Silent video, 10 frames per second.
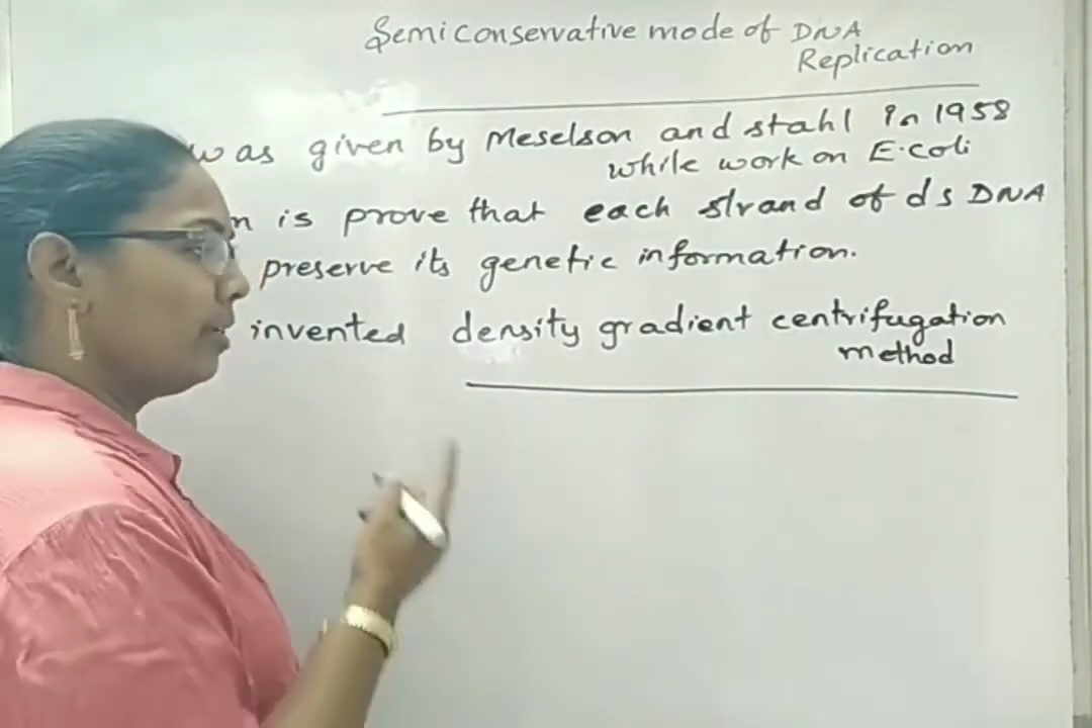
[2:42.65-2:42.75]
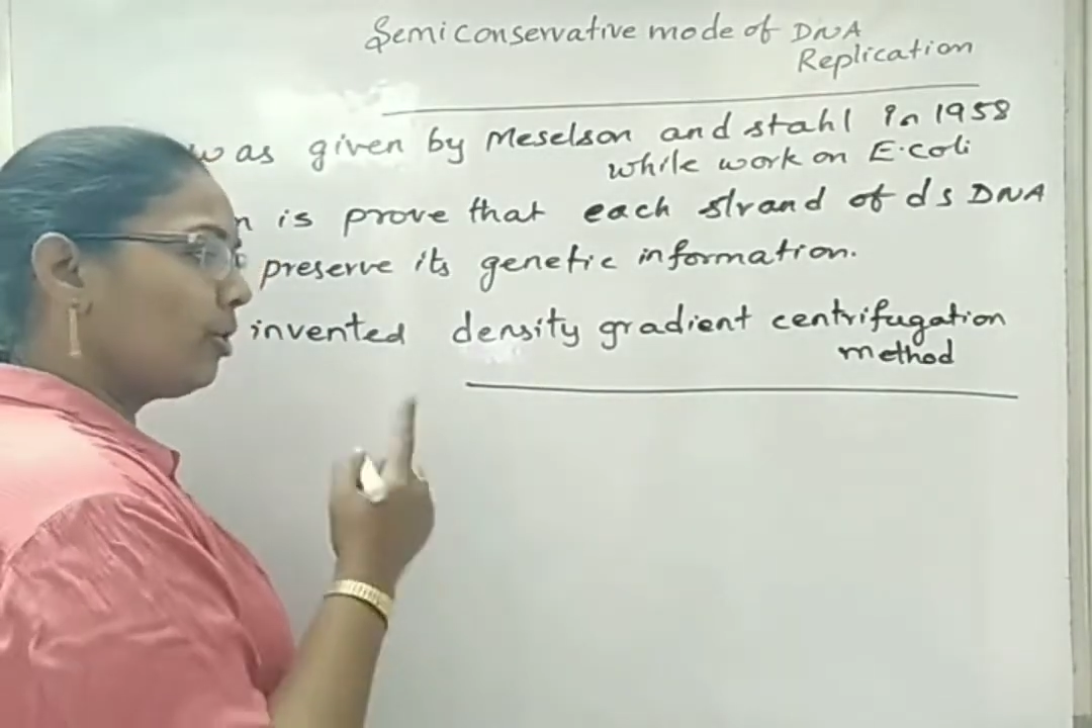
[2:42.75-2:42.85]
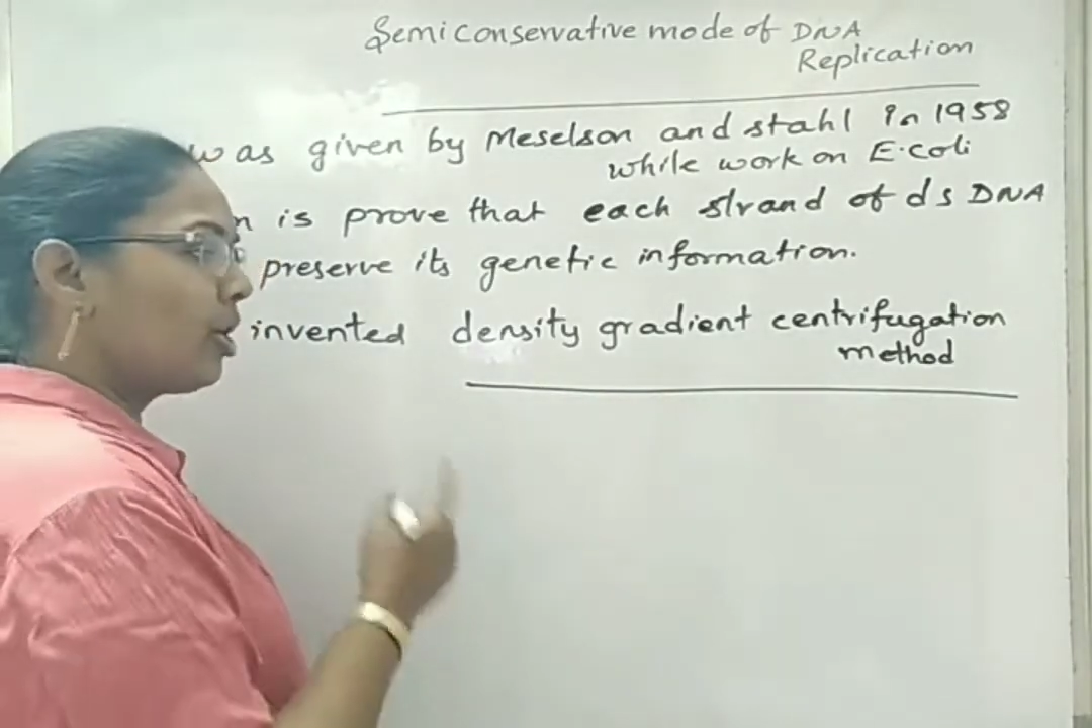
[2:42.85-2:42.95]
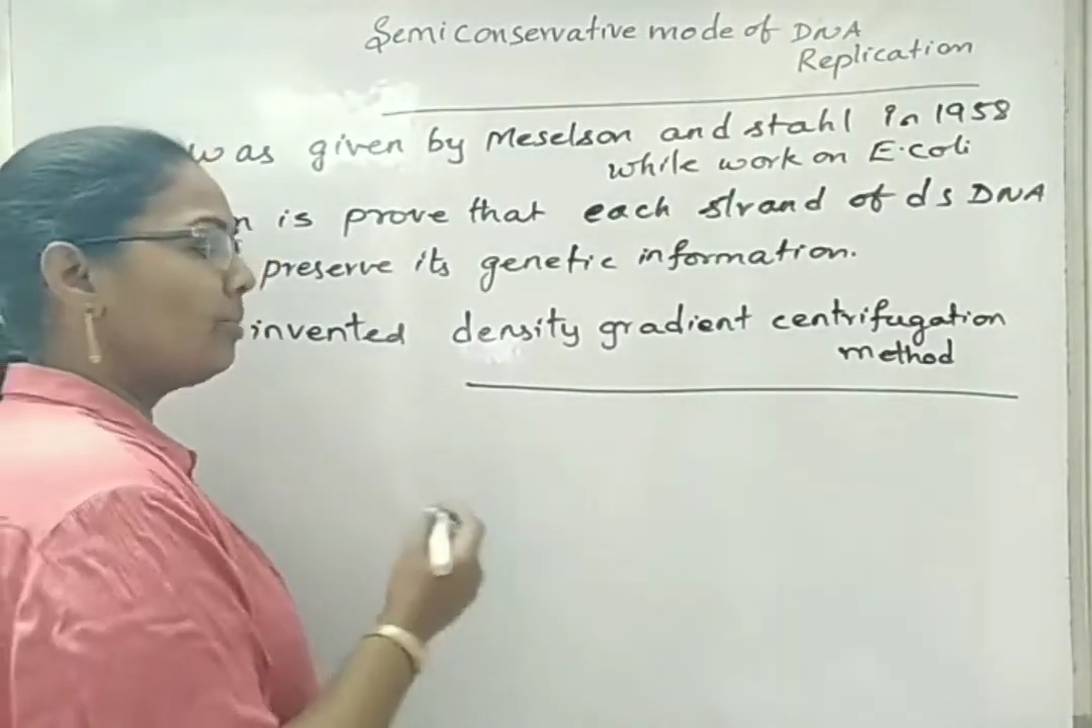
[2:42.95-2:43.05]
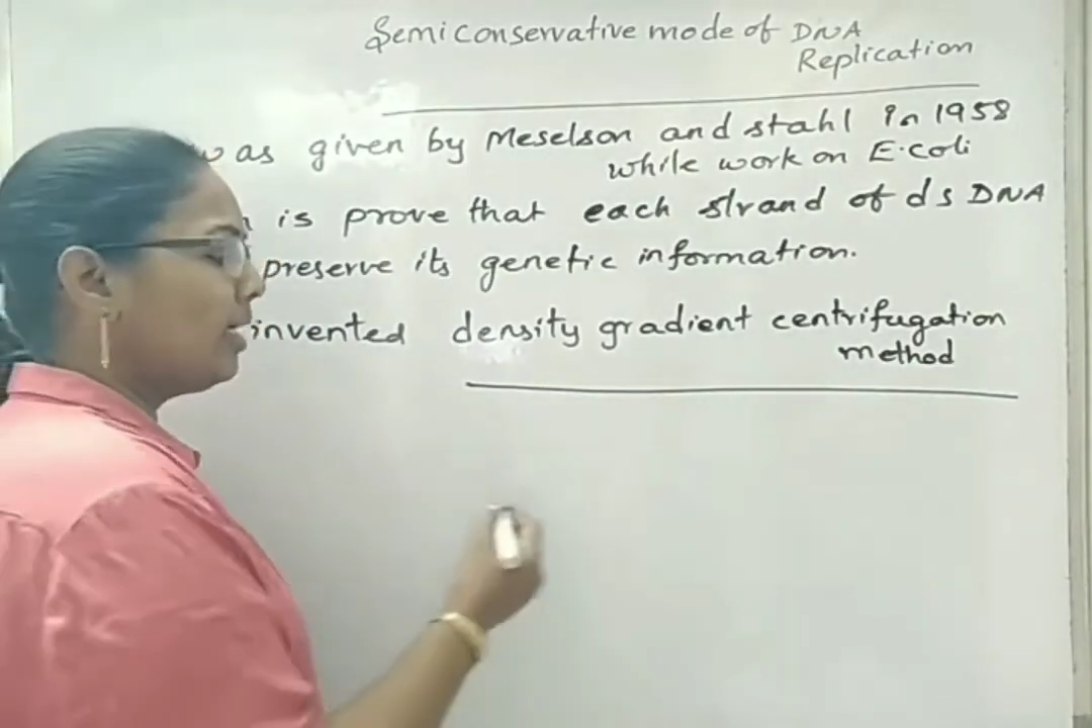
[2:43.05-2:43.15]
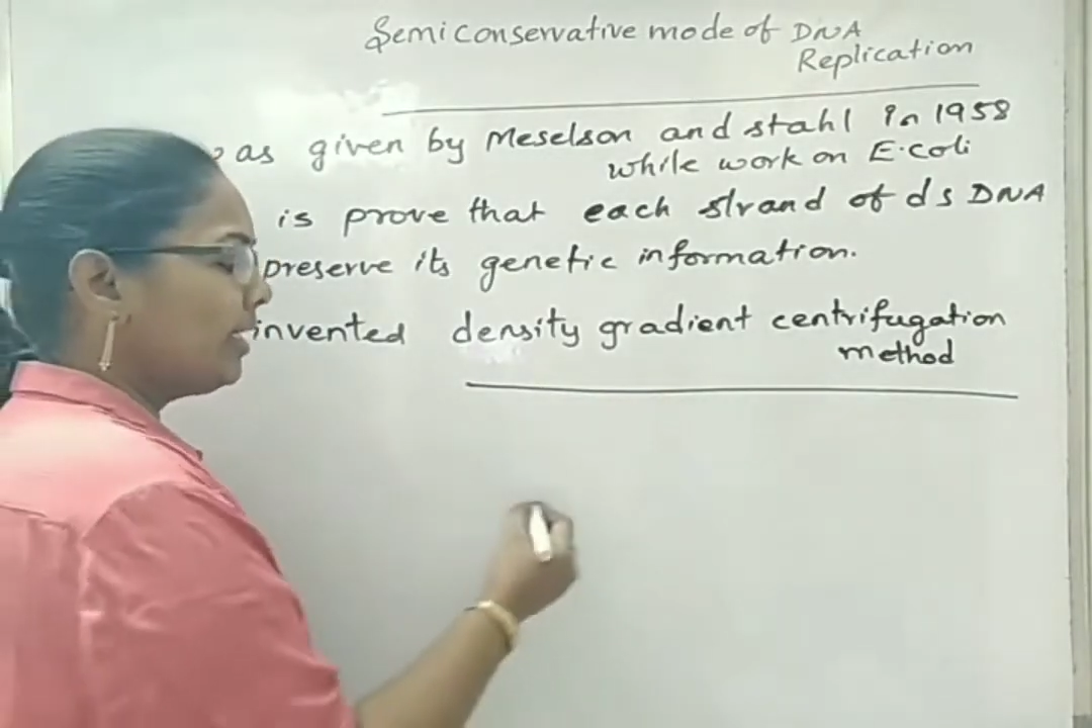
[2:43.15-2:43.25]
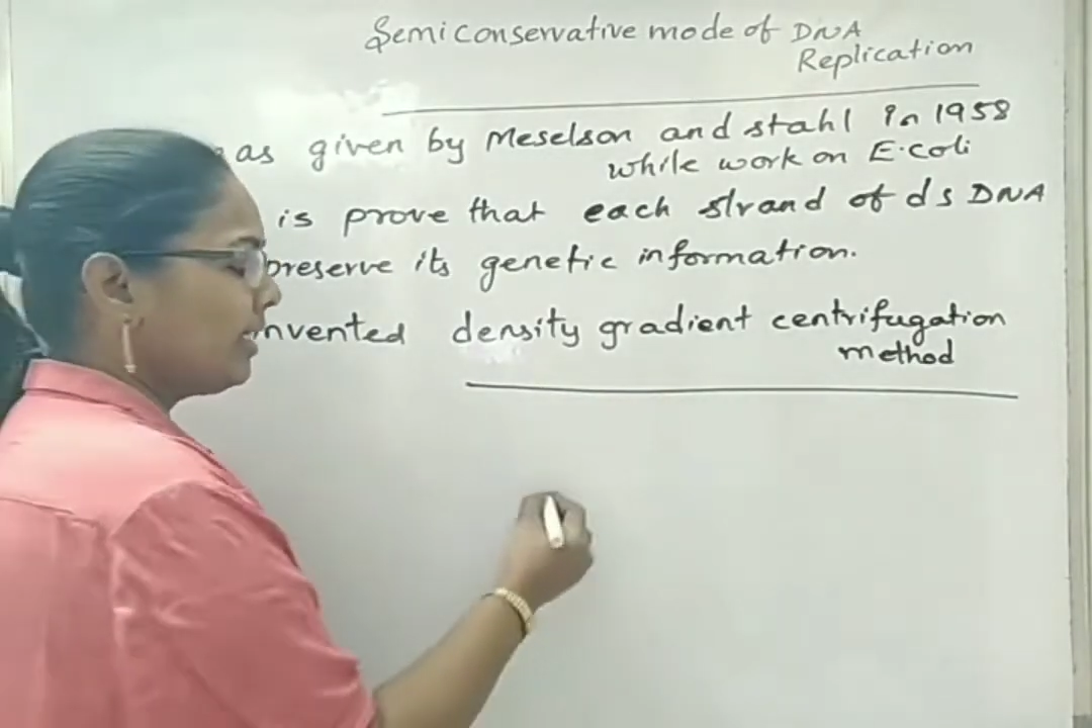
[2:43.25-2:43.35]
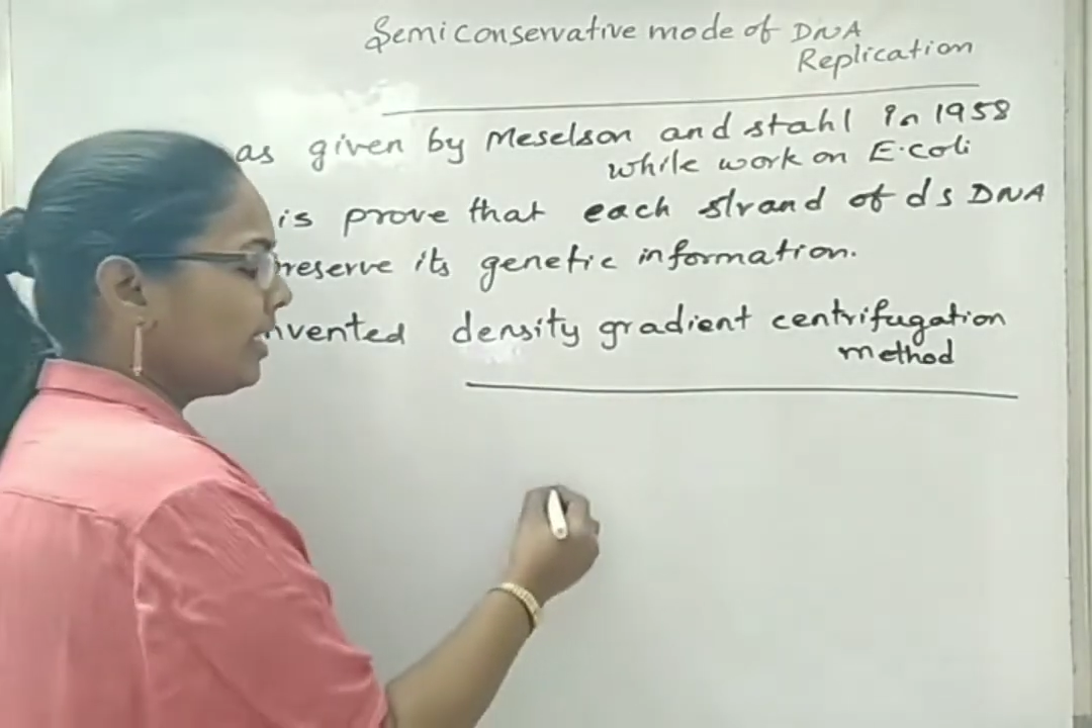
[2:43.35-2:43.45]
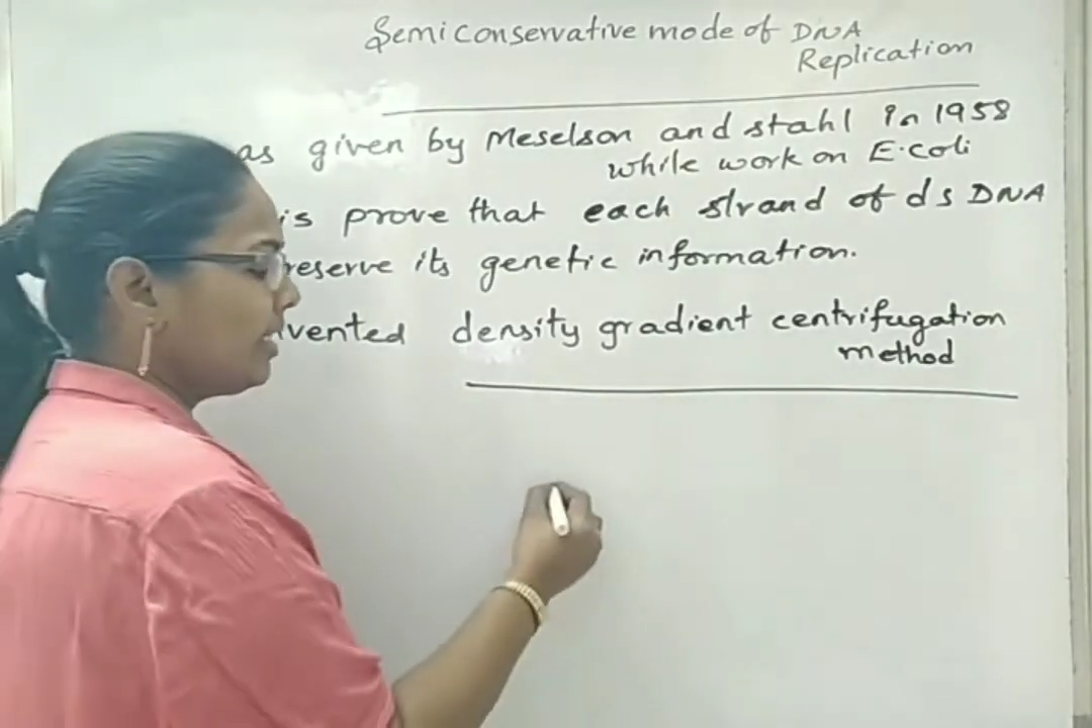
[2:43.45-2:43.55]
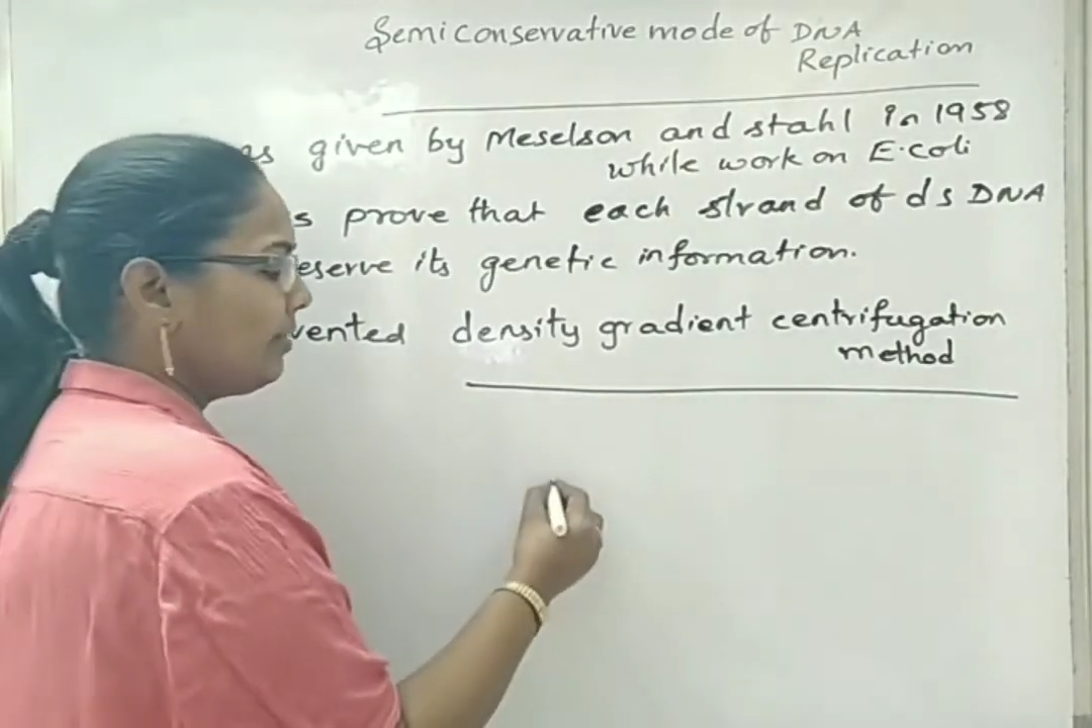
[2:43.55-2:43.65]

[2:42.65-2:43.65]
normally DNA